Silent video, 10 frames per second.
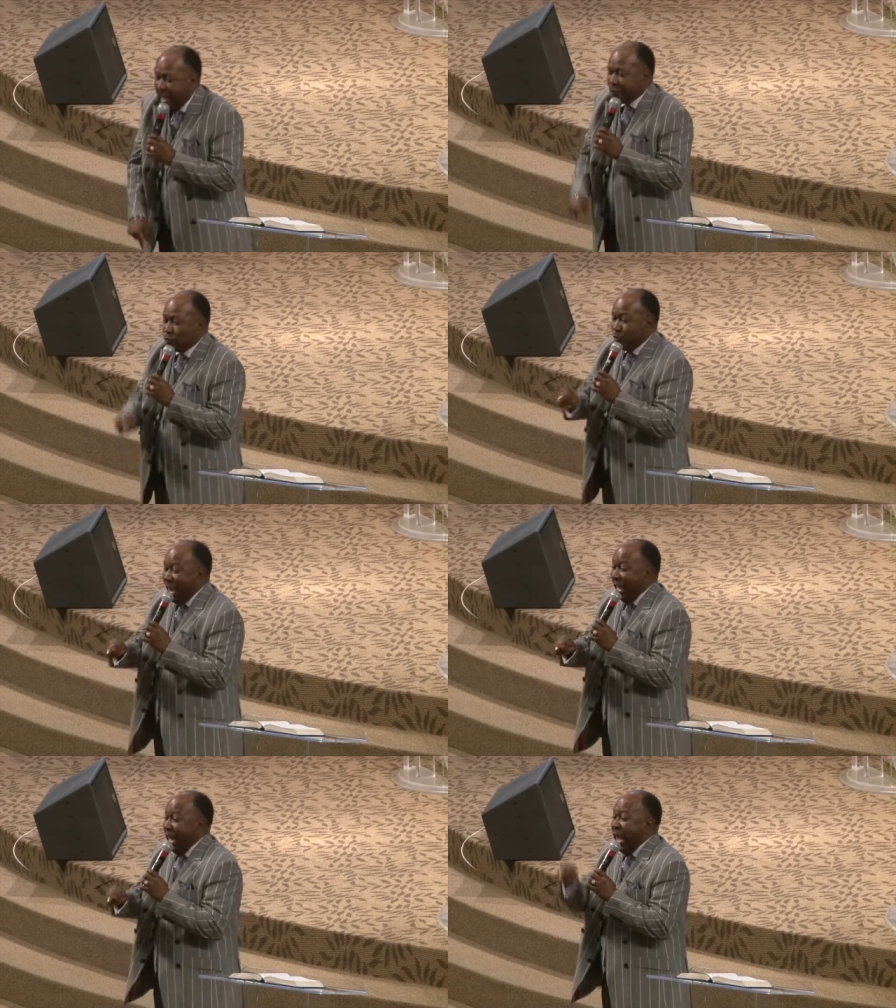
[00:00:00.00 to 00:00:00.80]
it's
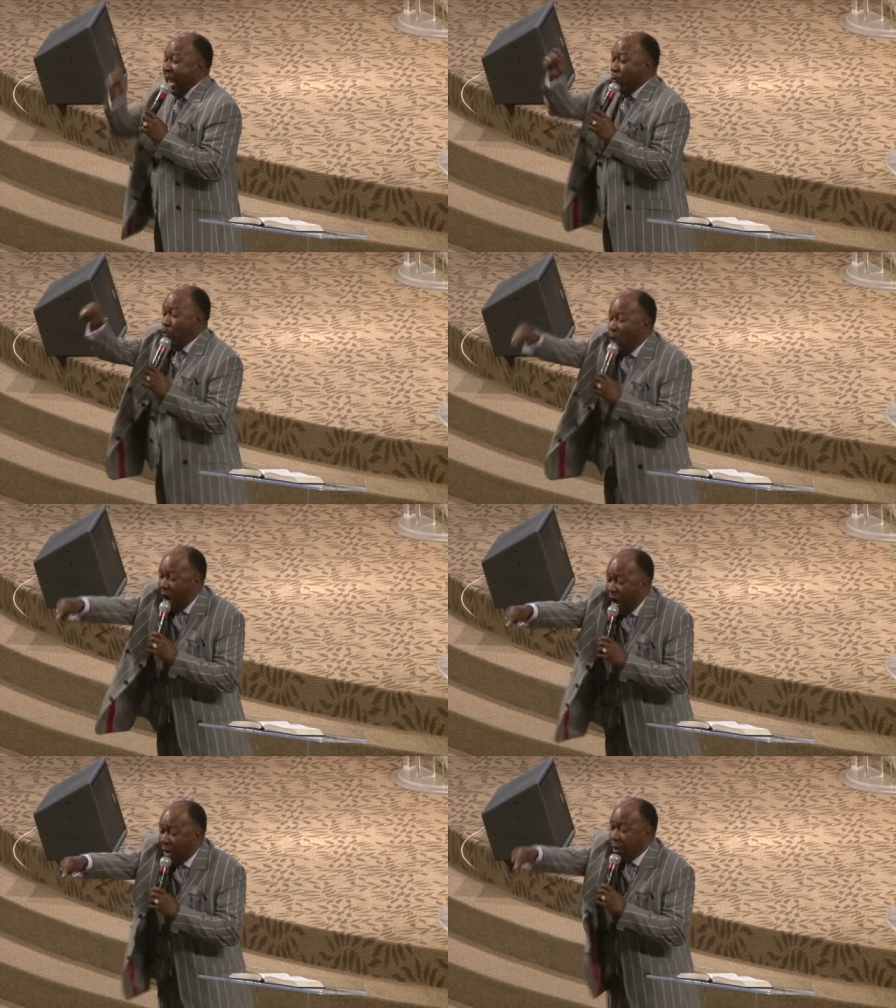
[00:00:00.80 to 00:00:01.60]
really a
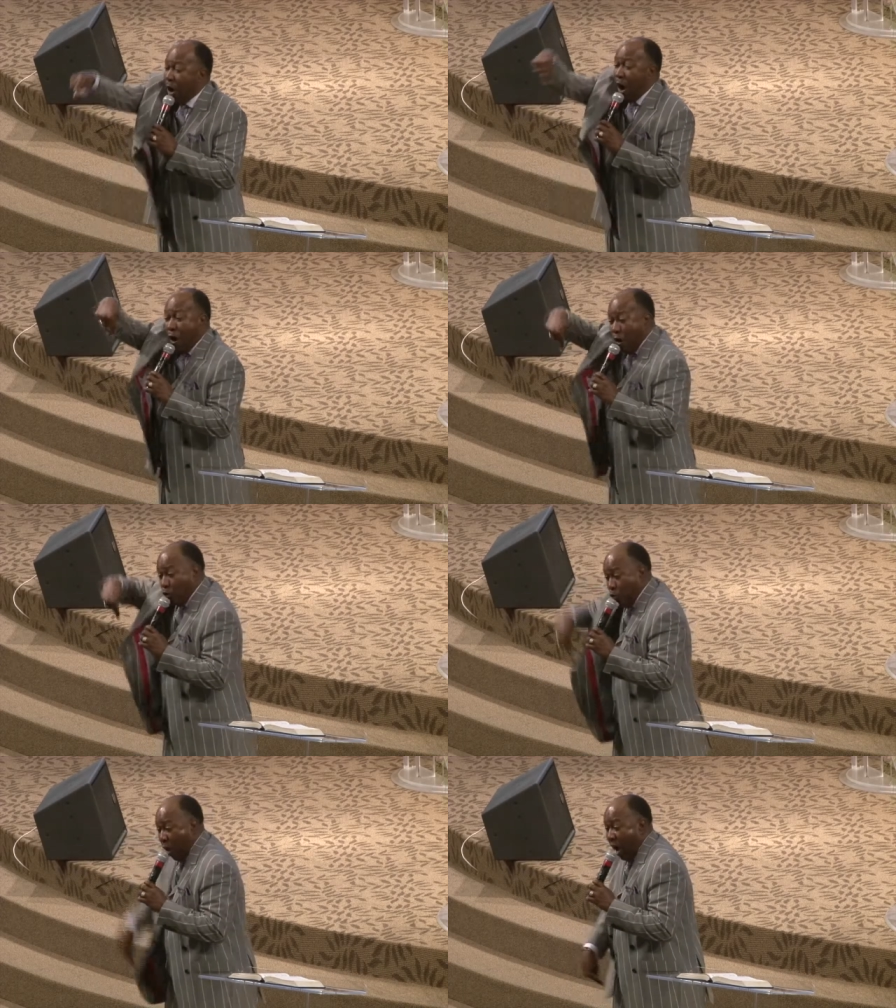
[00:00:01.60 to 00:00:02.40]
one
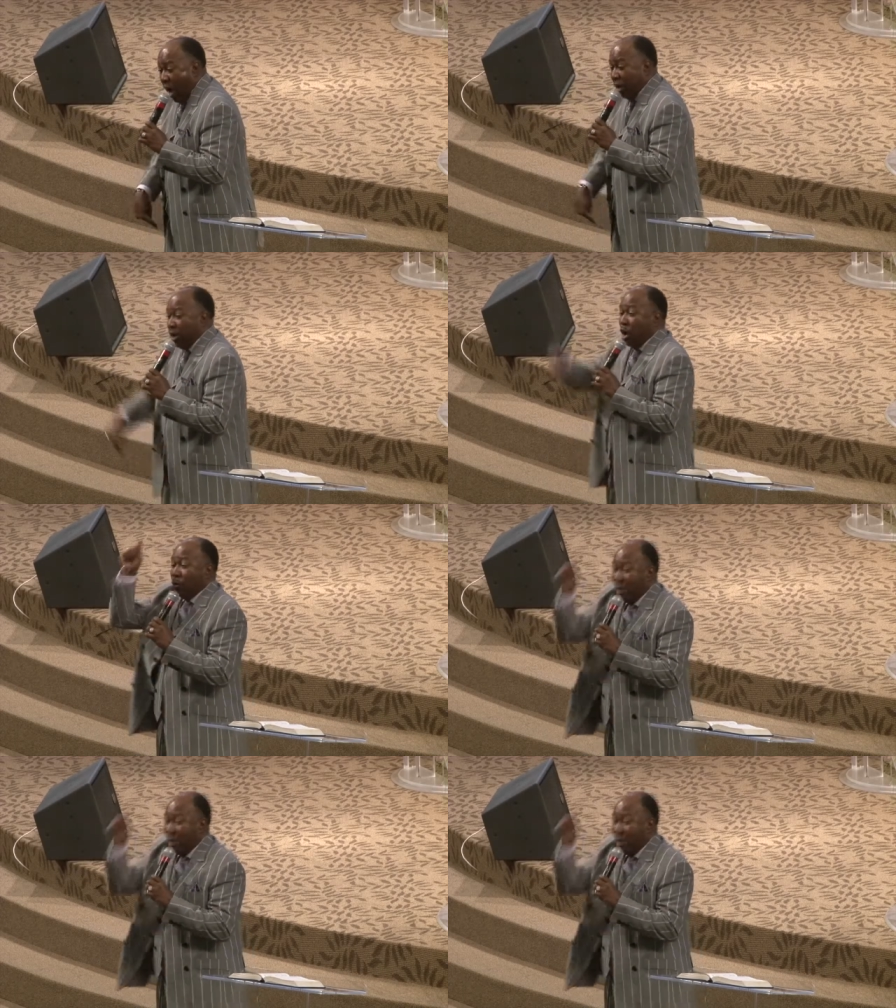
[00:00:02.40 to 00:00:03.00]
on one